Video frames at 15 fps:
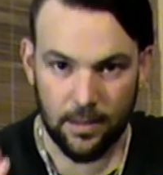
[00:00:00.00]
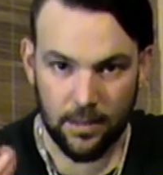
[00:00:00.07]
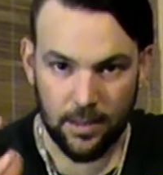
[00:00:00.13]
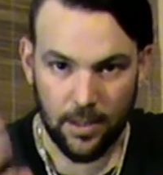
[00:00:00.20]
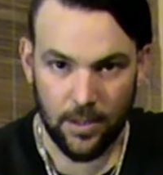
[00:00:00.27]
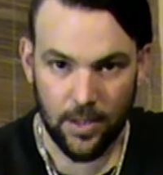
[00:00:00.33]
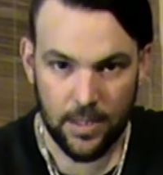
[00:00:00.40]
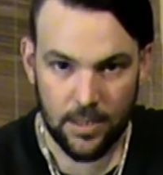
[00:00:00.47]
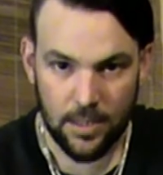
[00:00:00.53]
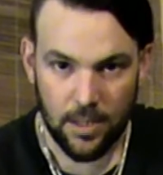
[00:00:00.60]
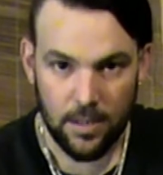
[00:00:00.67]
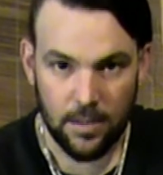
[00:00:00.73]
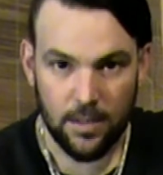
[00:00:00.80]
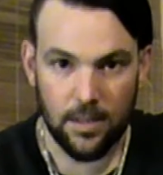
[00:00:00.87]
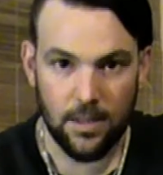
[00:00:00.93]
guys,
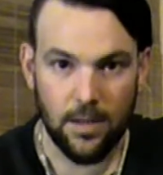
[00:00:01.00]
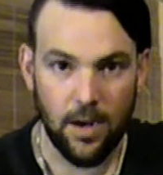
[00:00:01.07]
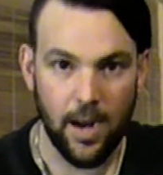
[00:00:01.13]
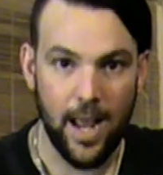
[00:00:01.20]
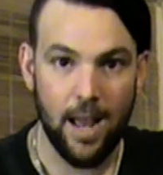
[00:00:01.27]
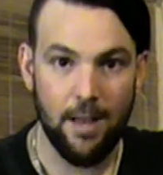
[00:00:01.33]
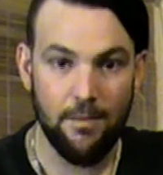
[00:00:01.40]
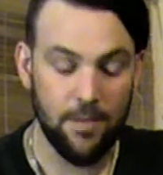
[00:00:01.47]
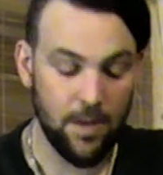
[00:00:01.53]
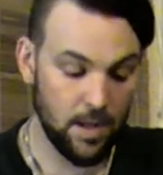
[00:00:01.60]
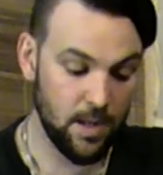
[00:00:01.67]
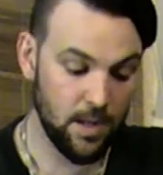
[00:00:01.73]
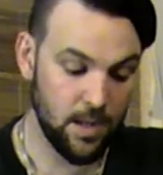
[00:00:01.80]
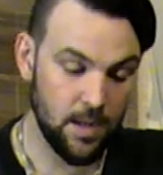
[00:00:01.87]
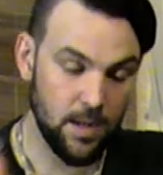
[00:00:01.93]
I have
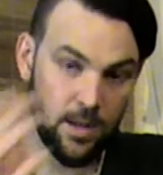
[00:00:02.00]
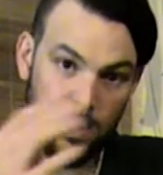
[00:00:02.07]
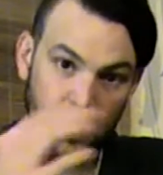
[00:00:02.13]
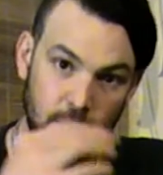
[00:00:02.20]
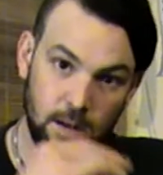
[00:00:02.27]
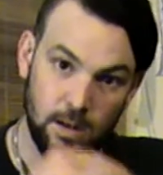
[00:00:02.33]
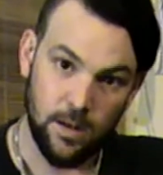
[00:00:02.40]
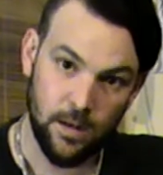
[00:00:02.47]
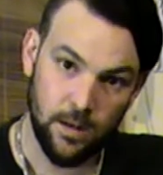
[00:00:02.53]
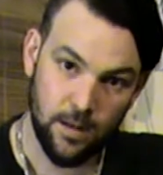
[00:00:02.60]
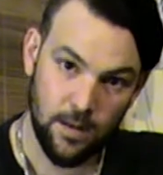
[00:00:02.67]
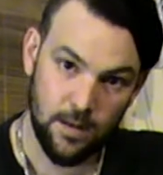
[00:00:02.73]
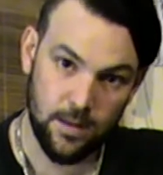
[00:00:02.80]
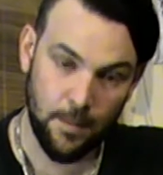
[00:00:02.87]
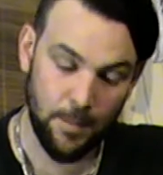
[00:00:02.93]

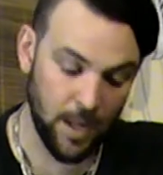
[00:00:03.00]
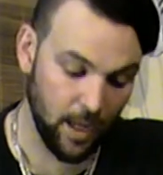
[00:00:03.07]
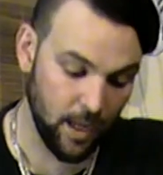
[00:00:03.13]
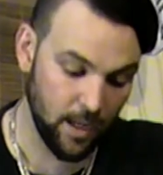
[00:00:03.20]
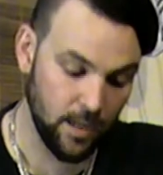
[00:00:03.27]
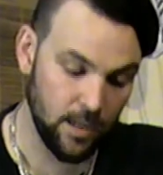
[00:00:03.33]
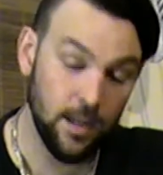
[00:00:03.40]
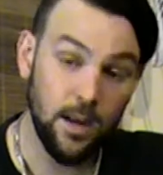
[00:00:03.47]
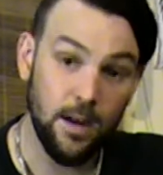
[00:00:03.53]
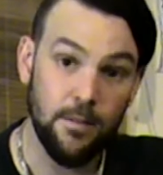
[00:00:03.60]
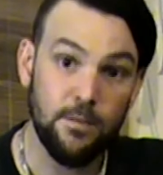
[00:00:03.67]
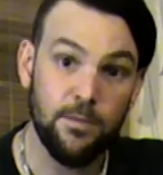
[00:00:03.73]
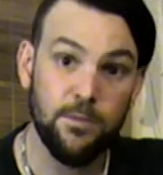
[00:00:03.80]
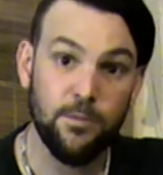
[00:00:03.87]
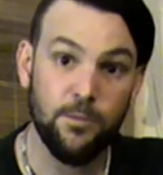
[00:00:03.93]
something
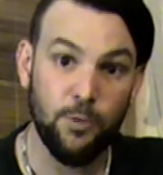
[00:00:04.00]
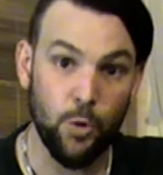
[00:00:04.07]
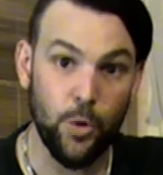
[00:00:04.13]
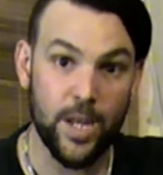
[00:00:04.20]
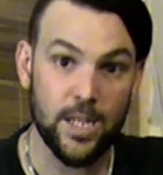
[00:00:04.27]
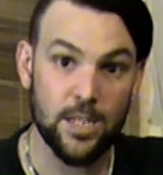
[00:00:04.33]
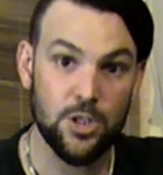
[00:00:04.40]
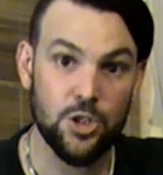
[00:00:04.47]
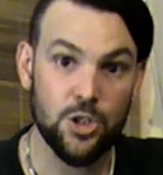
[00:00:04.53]
for you.